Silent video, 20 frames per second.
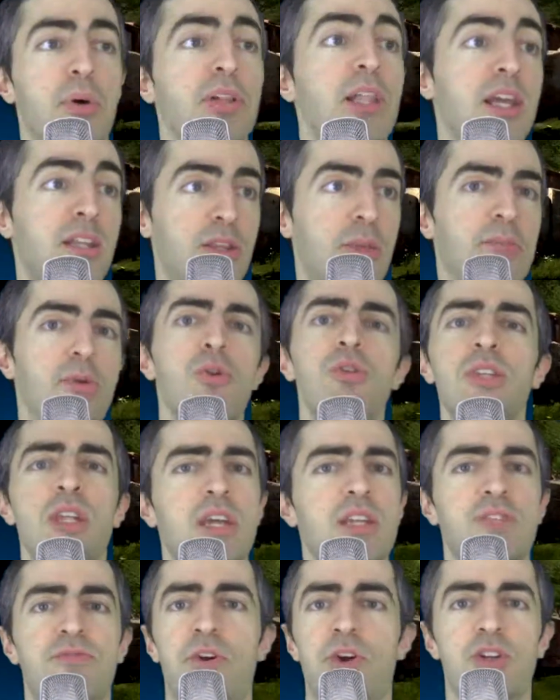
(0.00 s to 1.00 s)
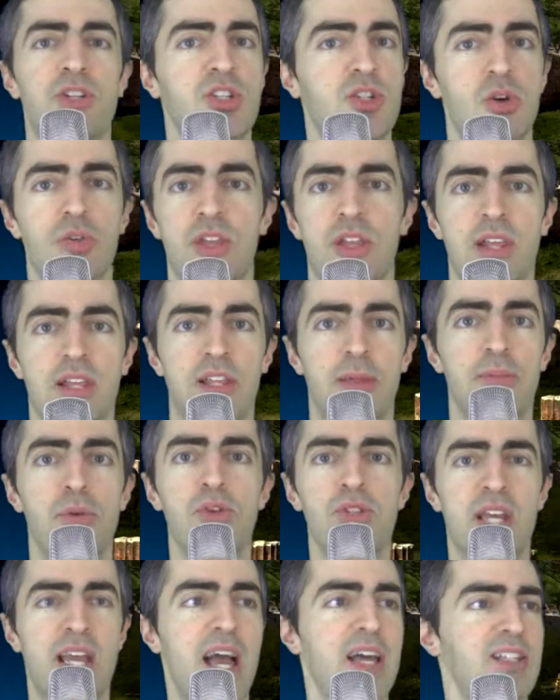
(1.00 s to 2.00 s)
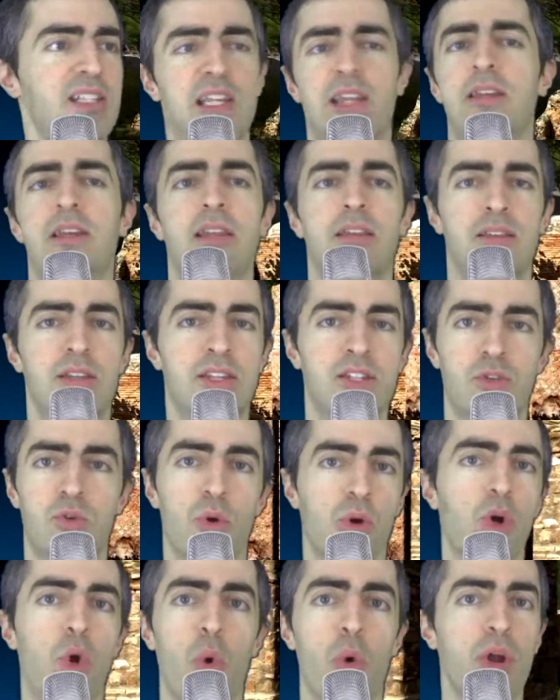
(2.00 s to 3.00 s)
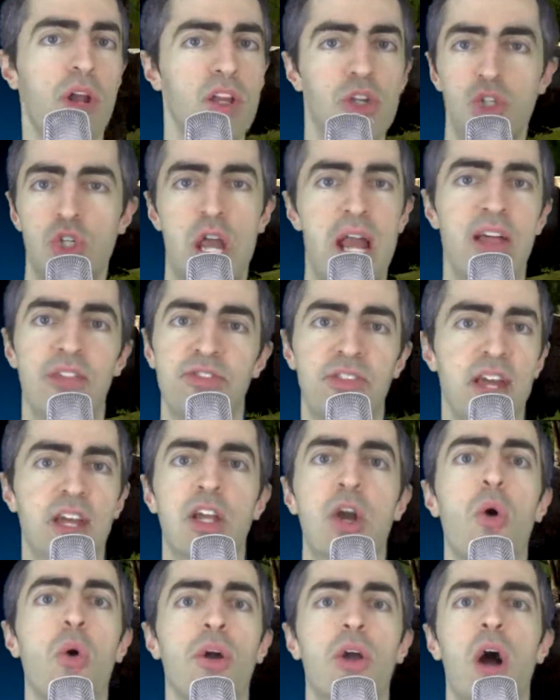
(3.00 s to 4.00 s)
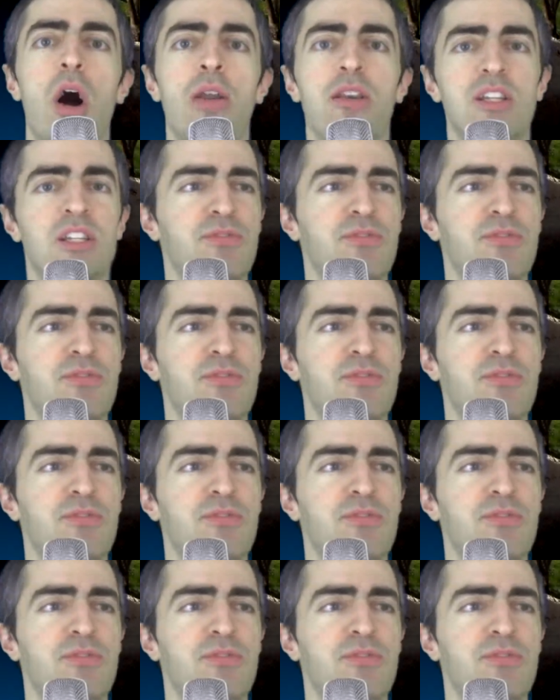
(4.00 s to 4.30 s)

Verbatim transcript: But like the music is very soothing. Like the music has like this Gregorian chant thing going on.